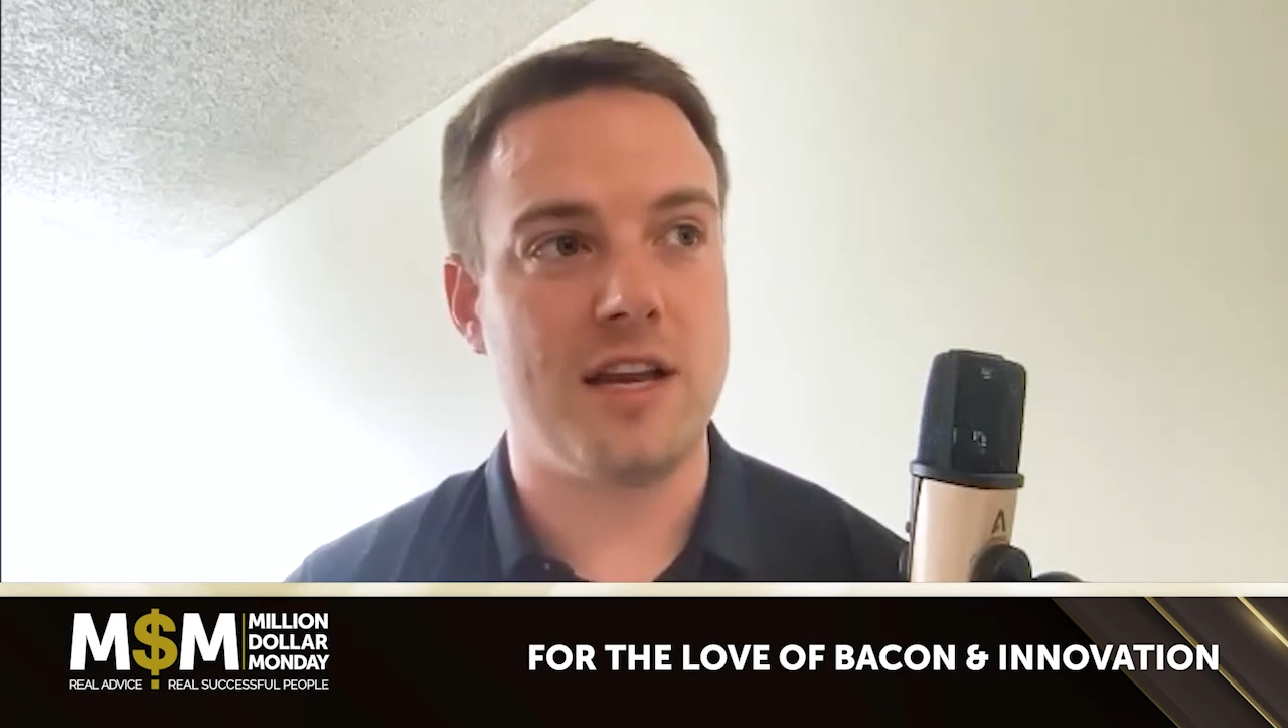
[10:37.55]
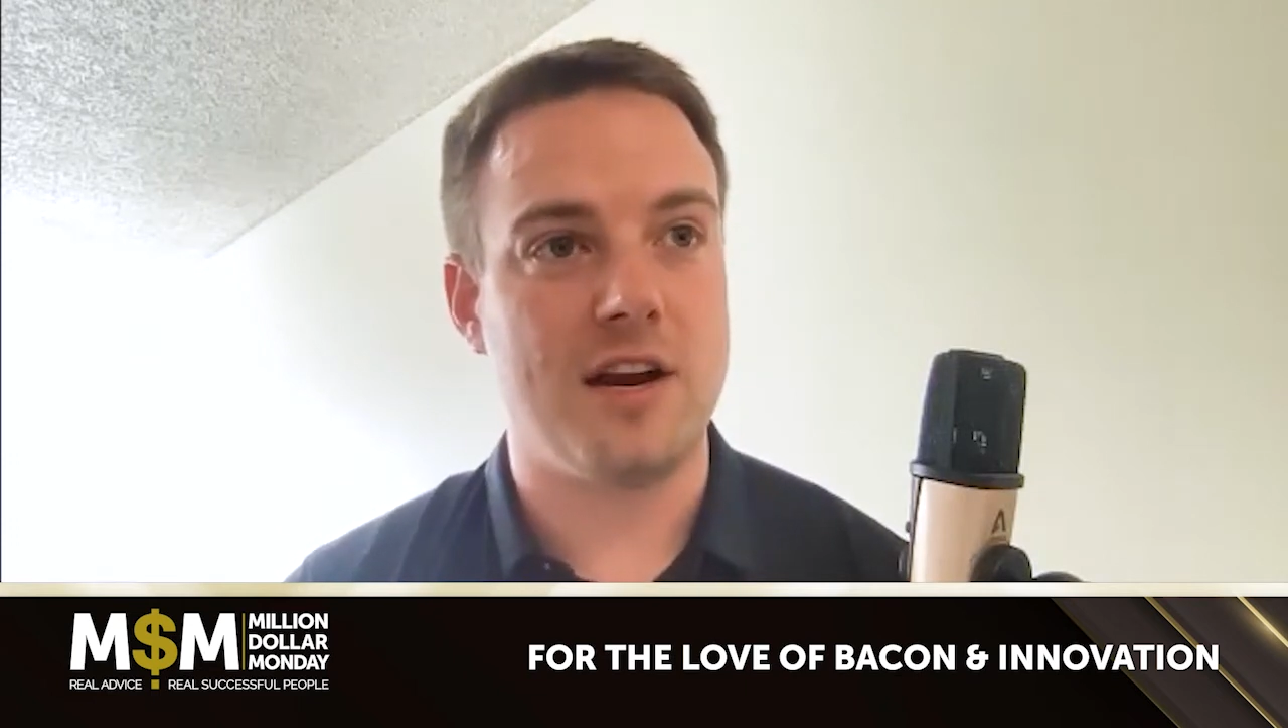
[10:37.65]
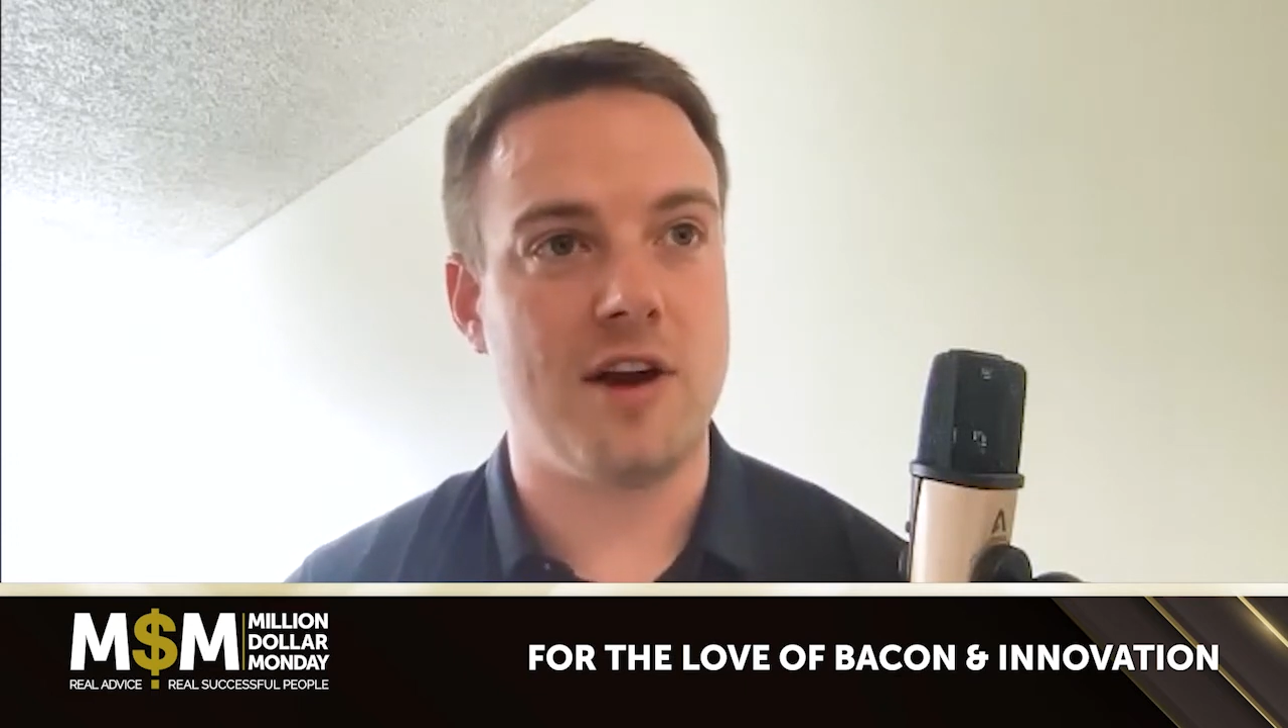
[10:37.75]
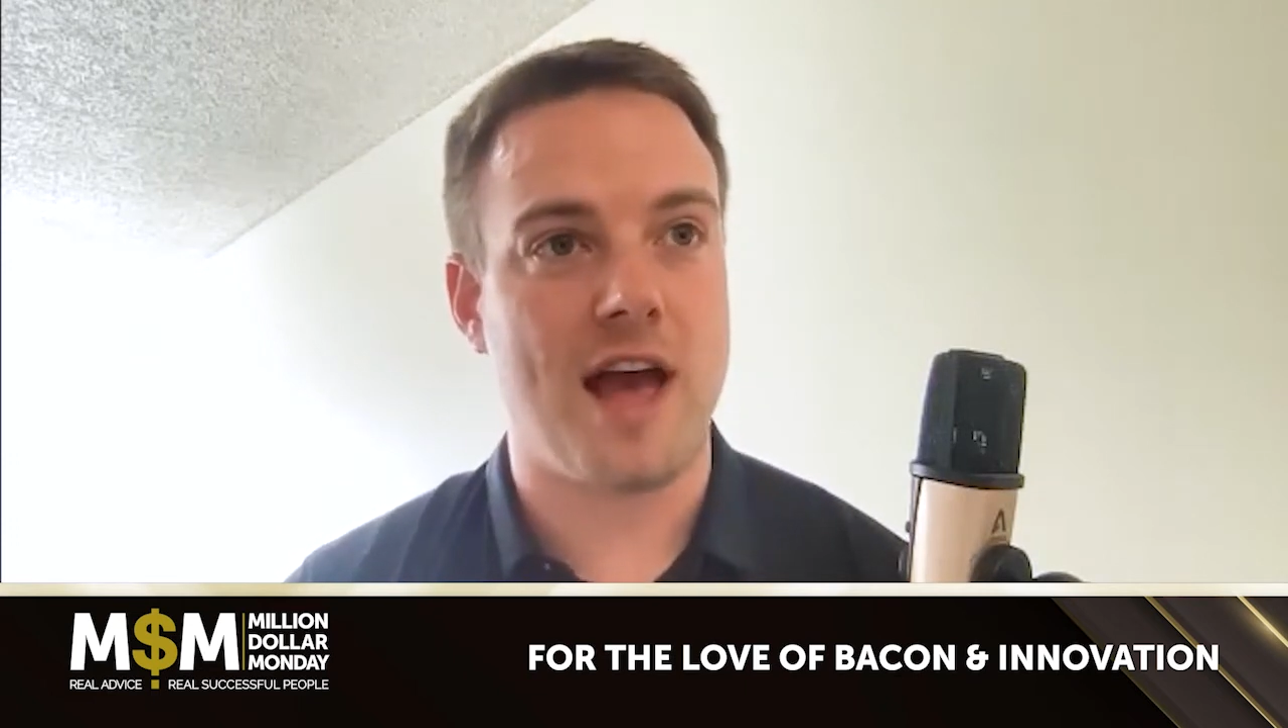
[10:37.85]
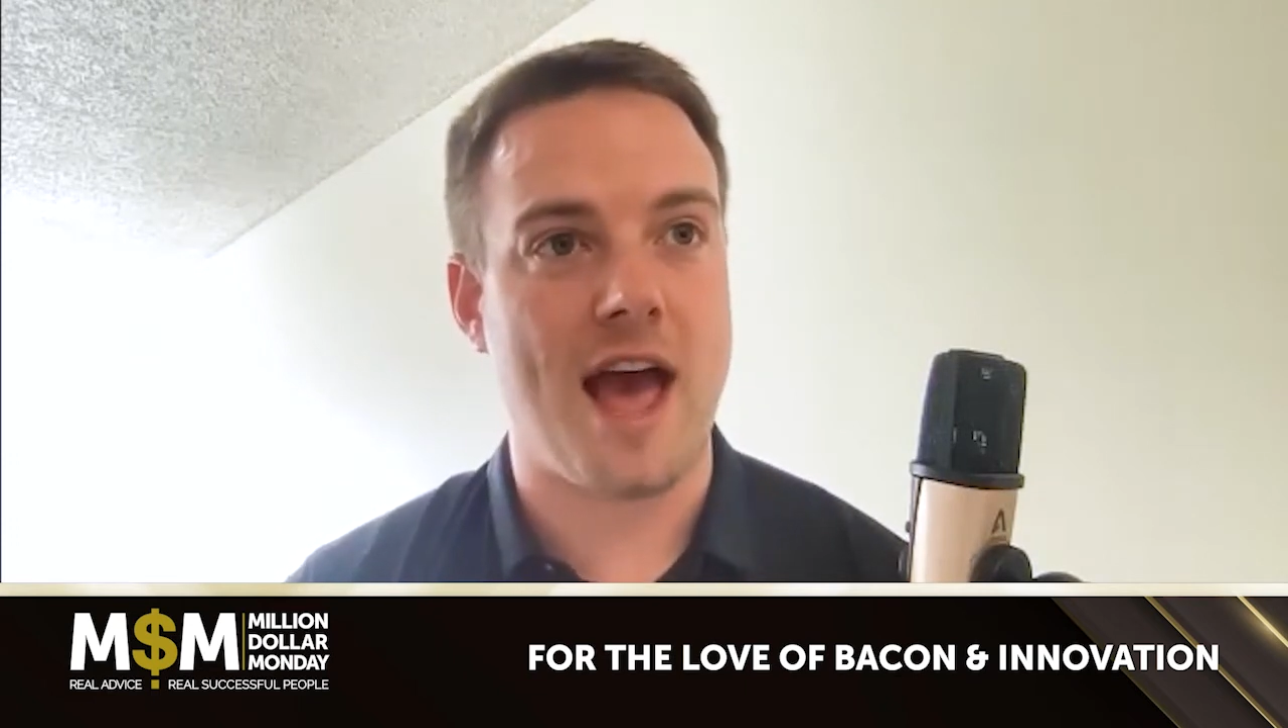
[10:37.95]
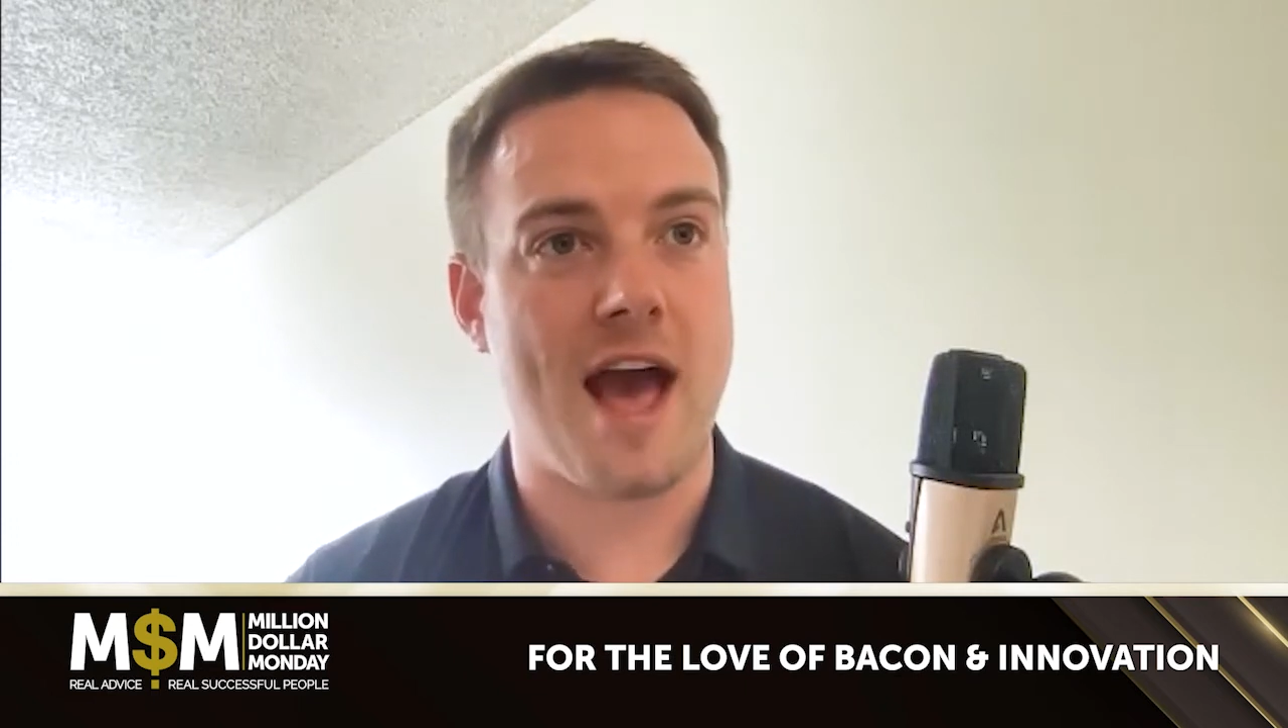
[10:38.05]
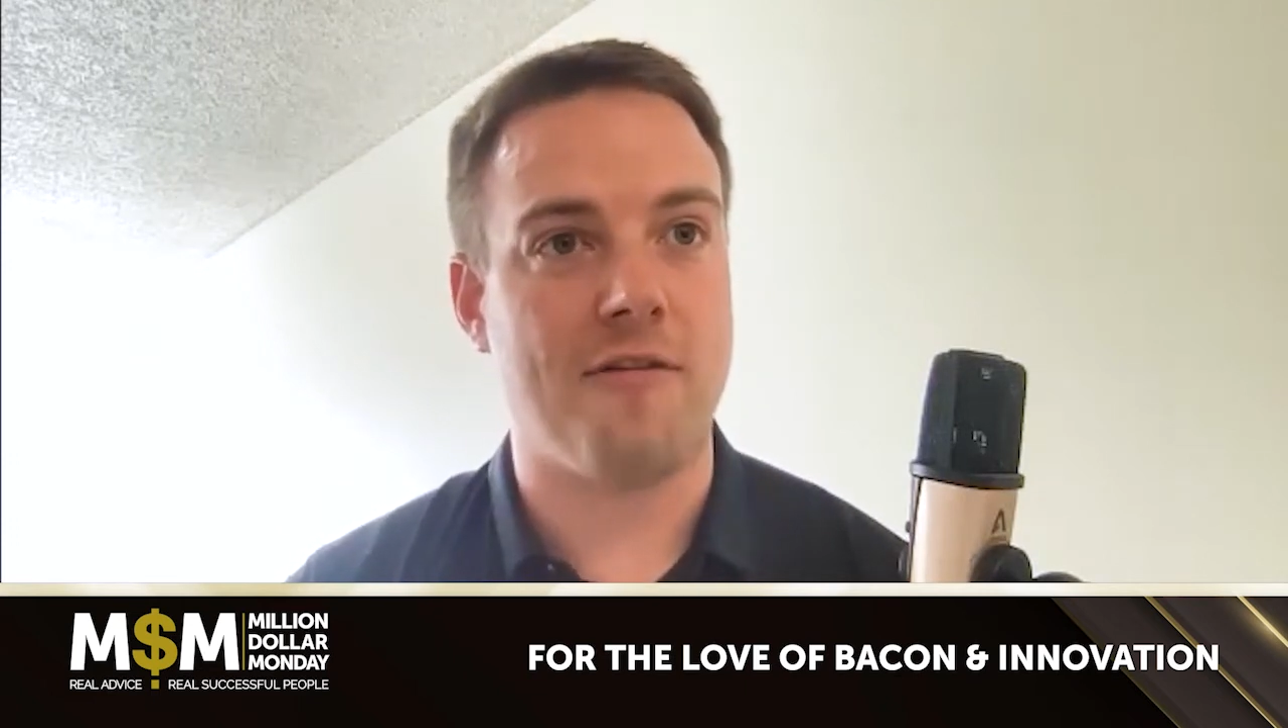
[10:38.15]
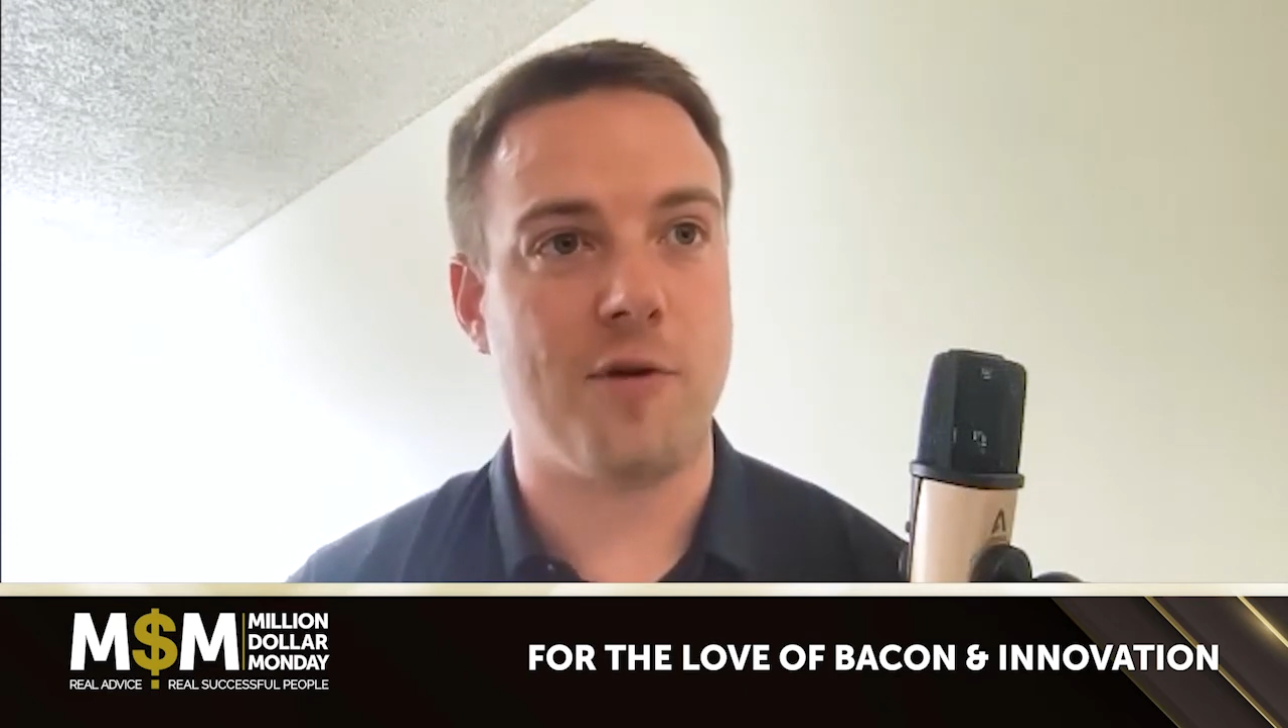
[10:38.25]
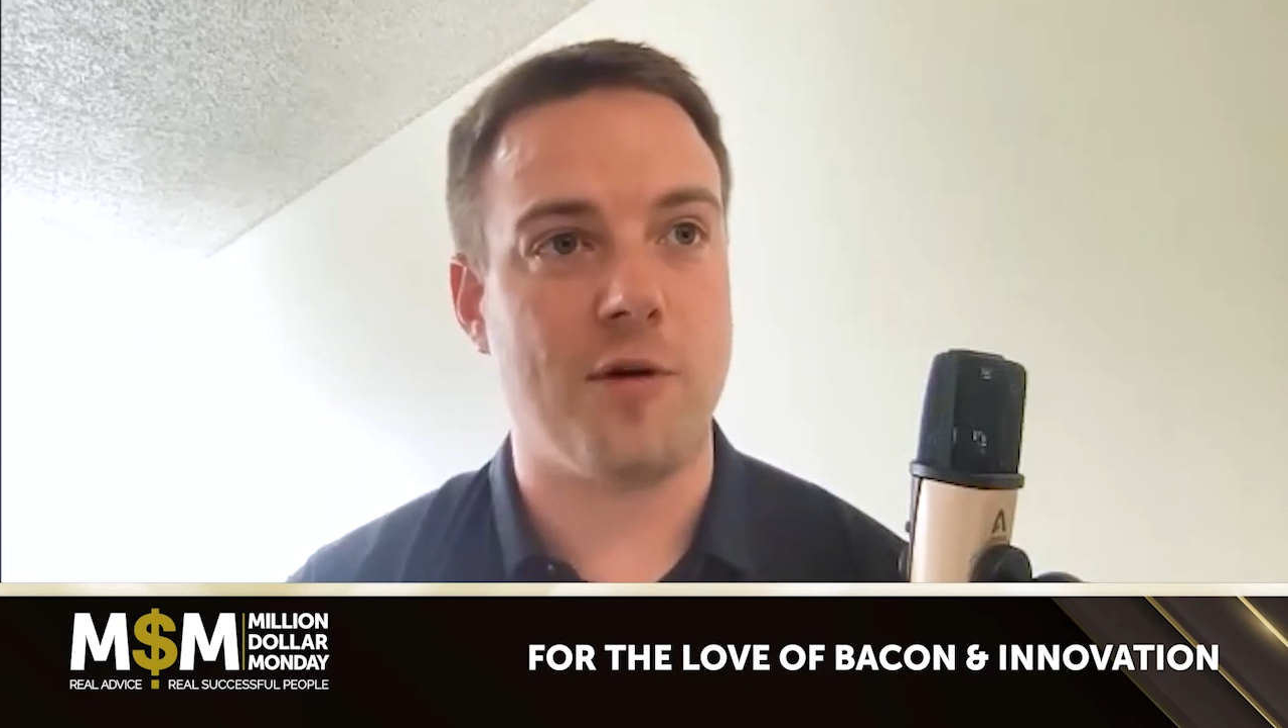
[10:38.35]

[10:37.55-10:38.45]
year and a half,